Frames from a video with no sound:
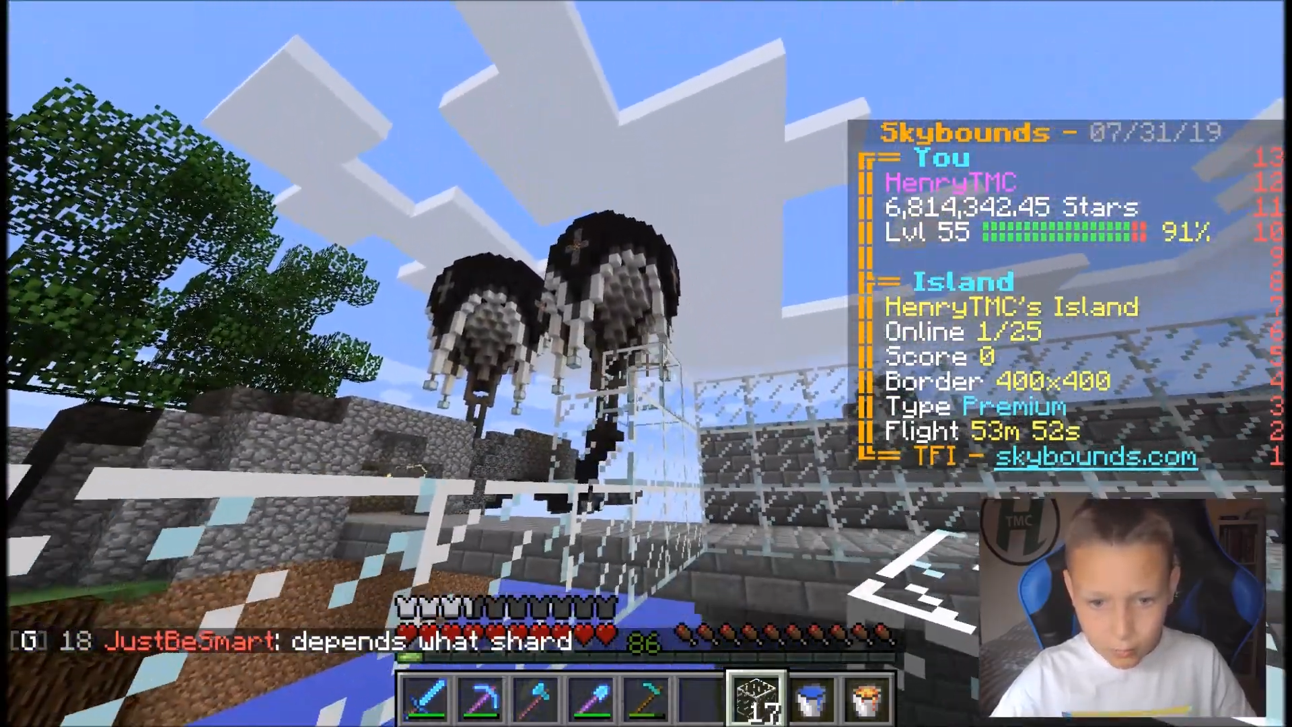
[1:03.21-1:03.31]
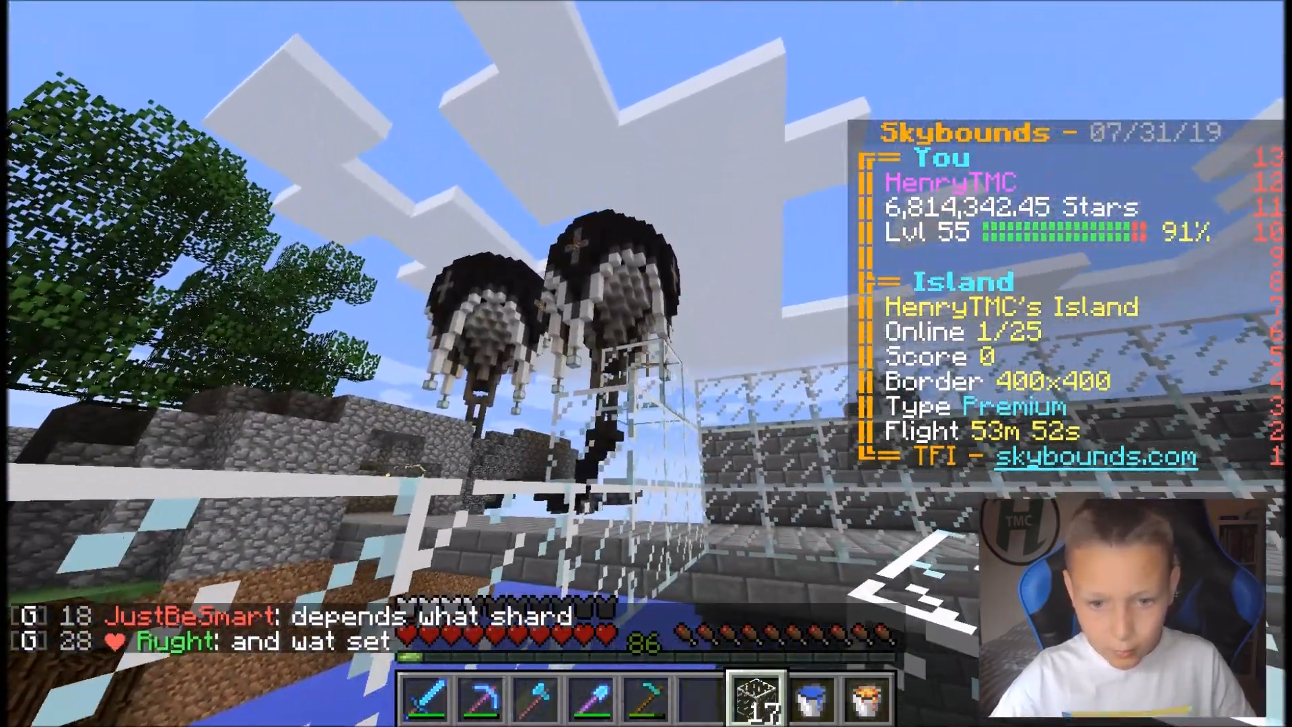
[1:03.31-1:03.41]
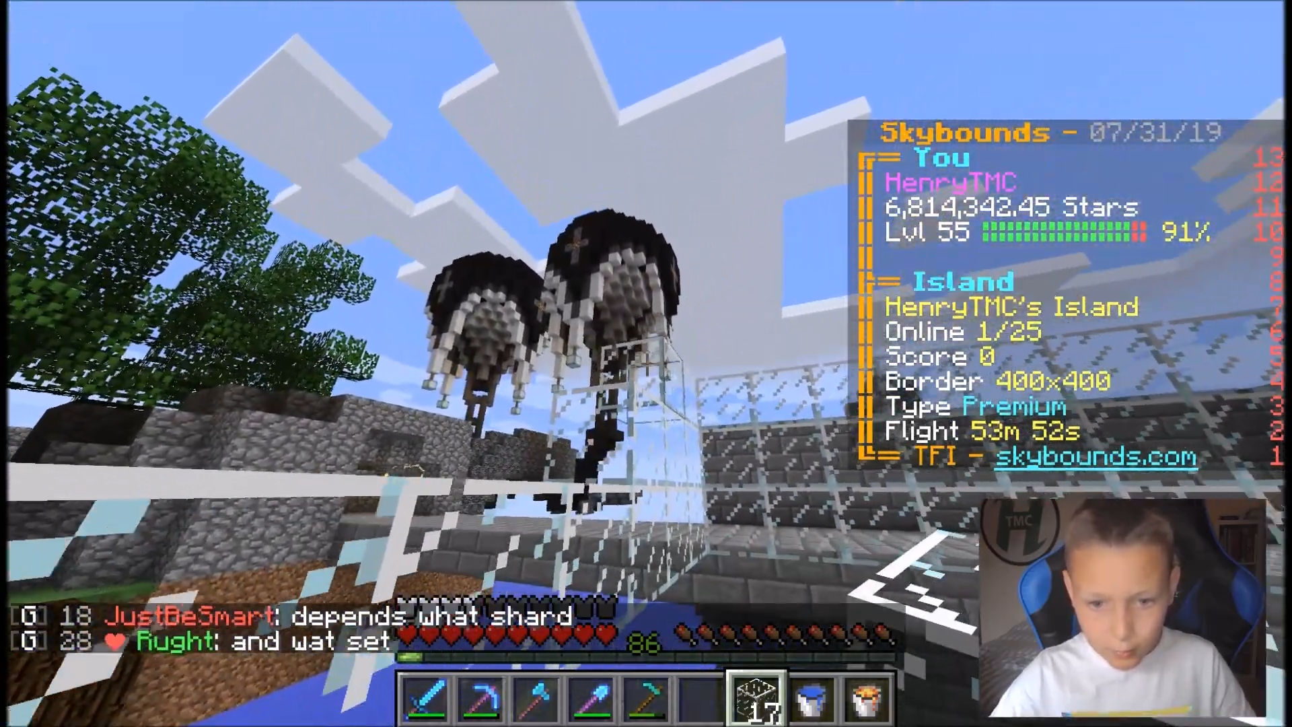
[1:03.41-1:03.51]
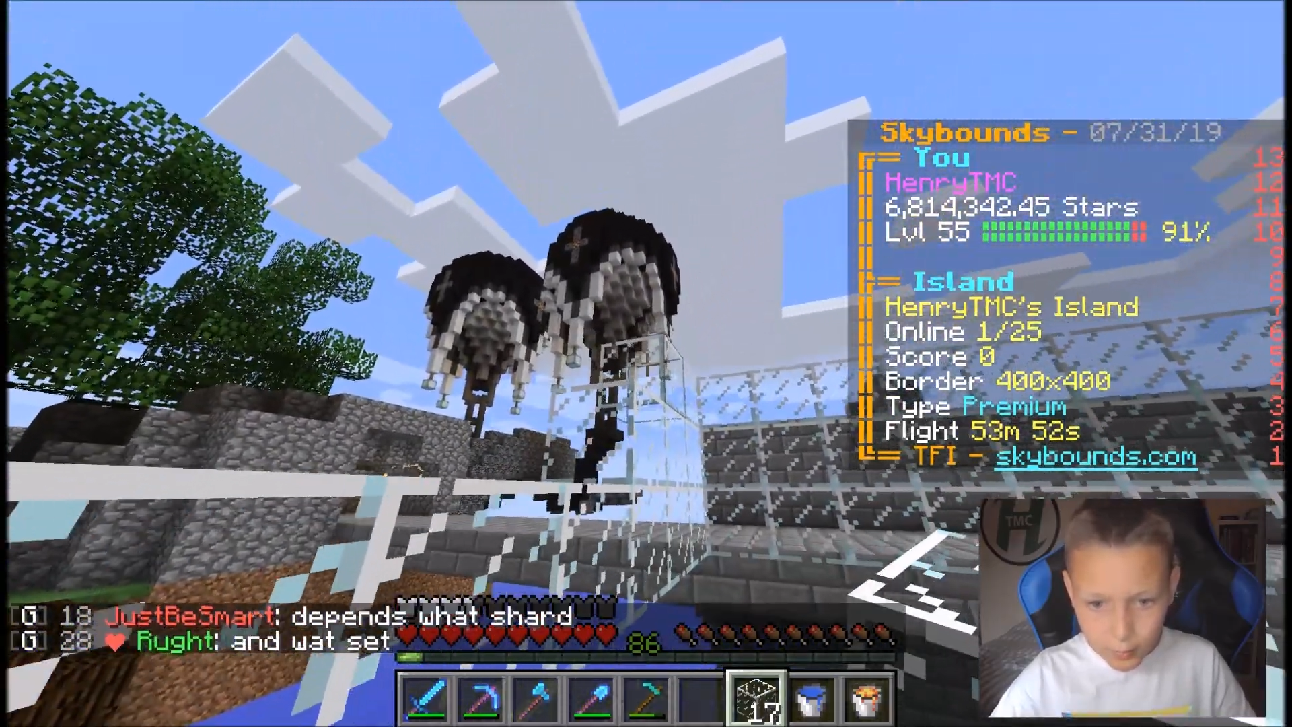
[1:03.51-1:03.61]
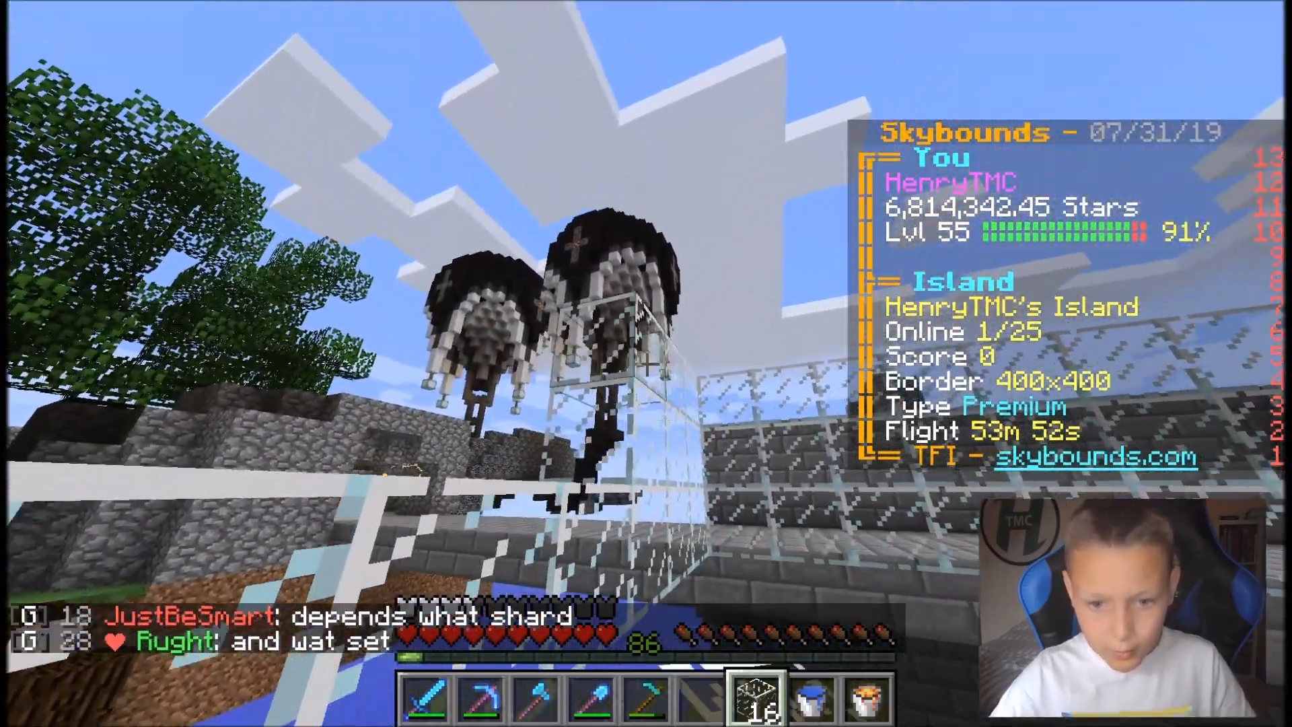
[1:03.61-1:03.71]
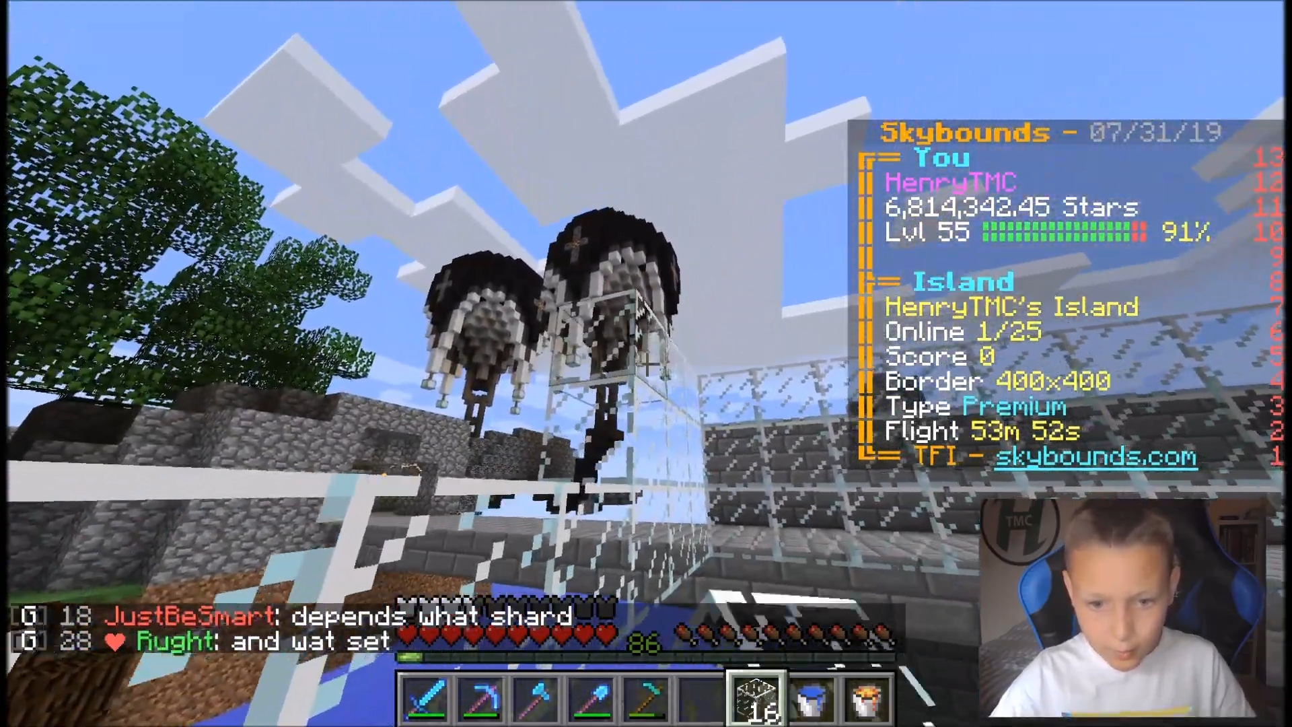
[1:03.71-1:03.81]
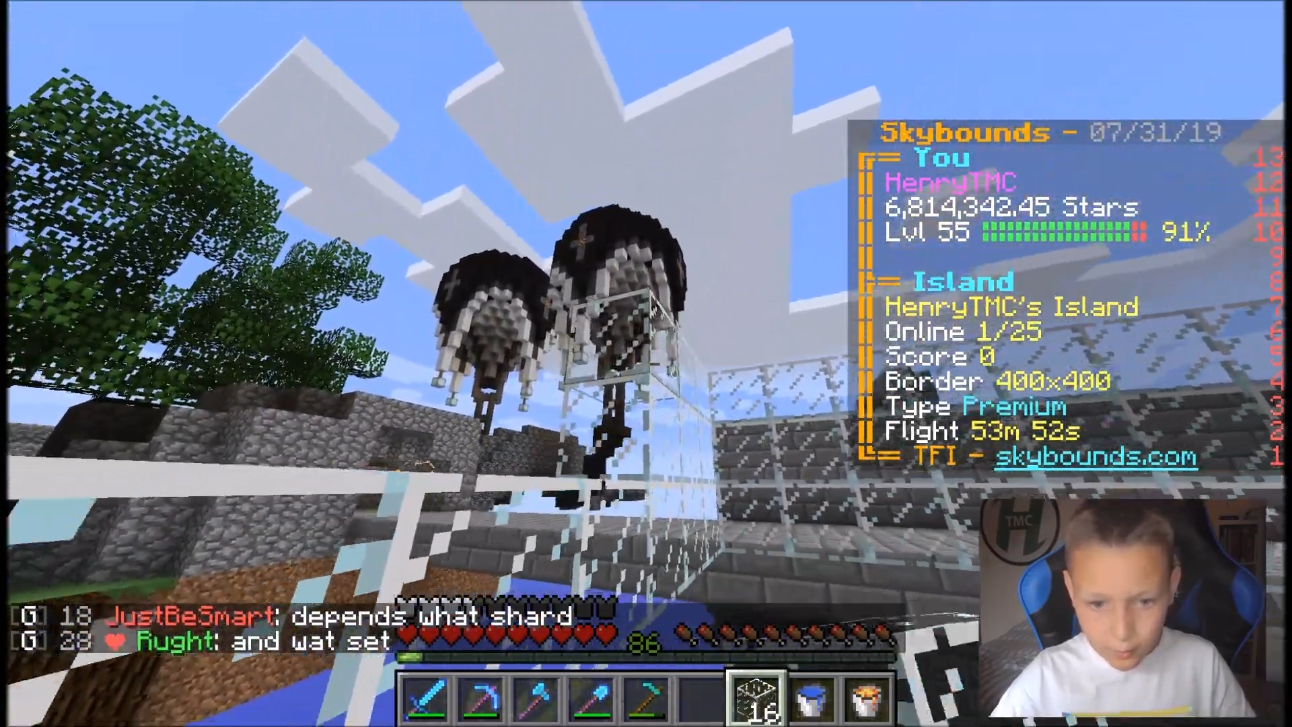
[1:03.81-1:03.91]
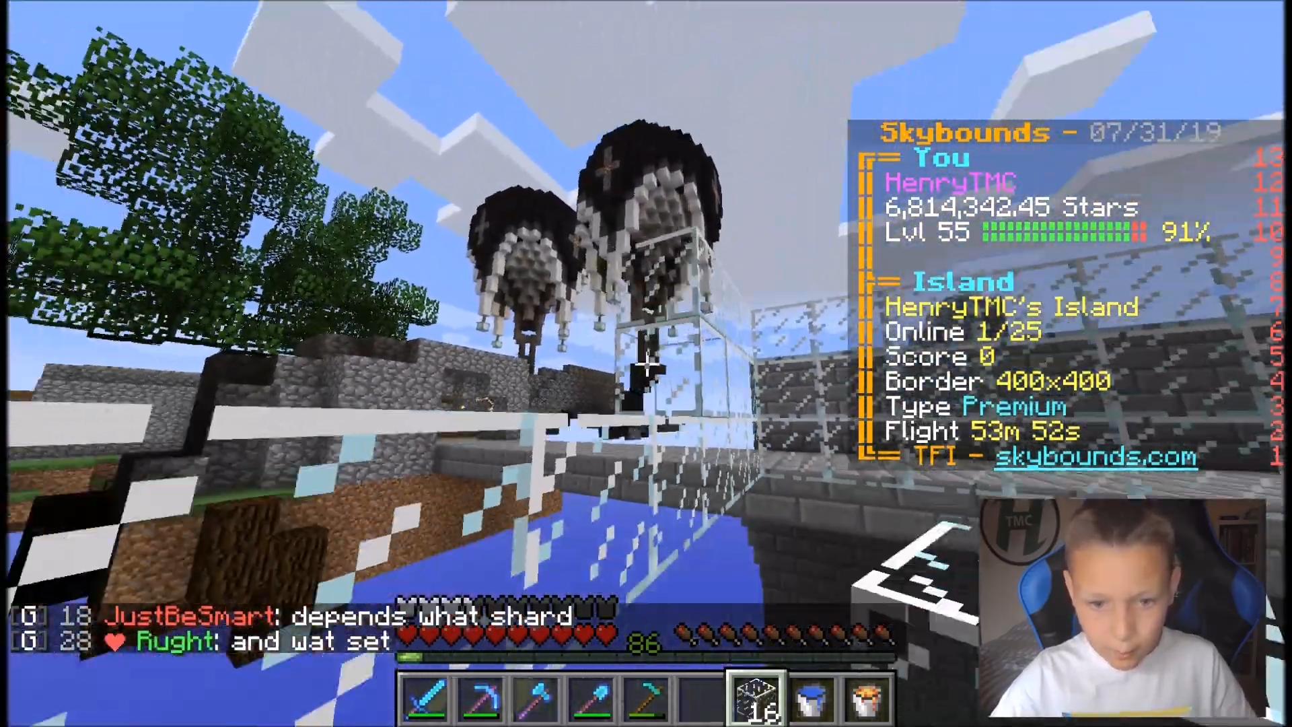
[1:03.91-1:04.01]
probably at